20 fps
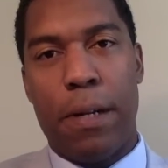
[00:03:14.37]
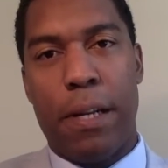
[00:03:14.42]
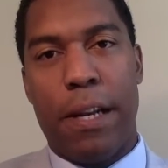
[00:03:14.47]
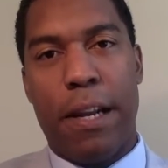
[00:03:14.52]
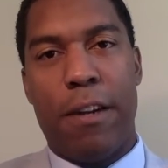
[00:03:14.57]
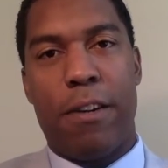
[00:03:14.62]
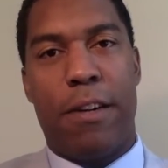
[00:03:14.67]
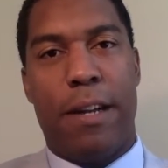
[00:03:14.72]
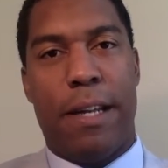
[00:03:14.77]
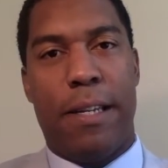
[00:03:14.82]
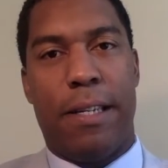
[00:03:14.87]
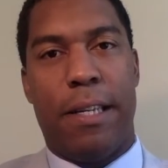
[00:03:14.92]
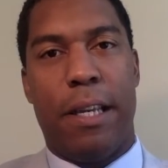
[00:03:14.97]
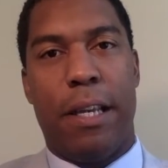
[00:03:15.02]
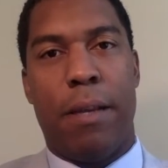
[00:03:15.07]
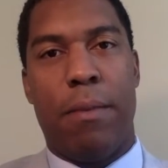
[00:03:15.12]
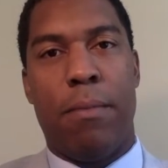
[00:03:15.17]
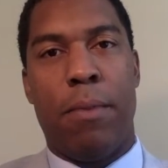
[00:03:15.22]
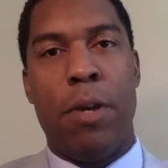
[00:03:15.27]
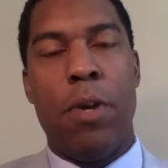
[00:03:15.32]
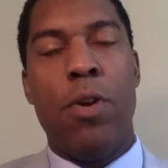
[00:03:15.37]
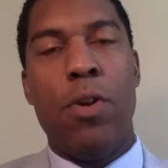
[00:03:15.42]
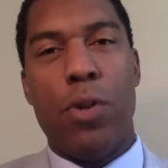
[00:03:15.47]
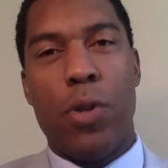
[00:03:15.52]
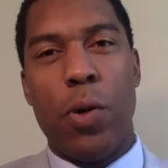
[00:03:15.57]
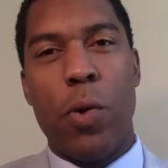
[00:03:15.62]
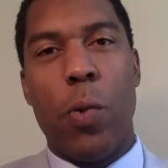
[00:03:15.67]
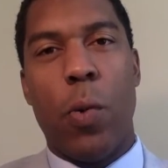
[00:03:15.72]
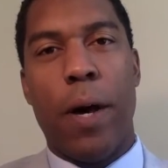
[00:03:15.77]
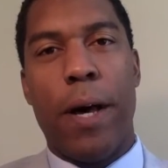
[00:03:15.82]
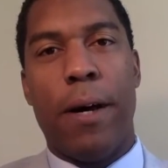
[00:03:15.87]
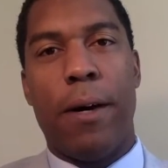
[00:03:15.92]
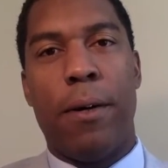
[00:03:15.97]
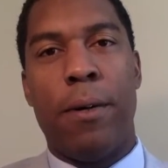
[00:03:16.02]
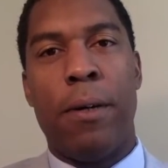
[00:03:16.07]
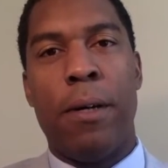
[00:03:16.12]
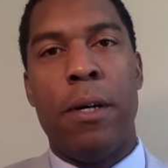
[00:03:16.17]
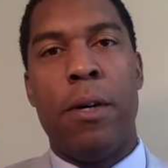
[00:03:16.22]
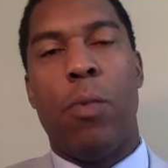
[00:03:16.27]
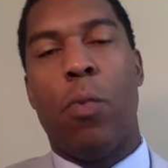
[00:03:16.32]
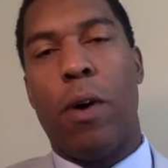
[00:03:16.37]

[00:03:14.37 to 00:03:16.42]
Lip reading: an internet team do well,